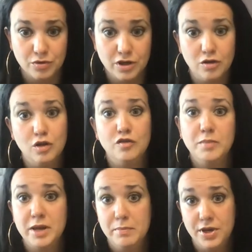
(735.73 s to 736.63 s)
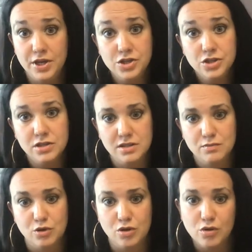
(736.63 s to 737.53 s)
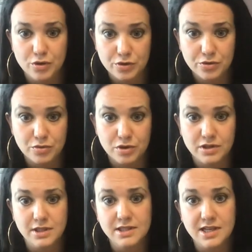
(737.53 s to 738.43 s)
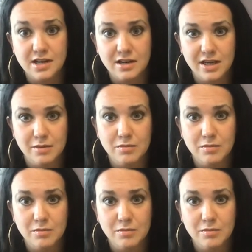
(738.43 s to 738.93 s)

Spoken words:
and all of my patients were going through at the time,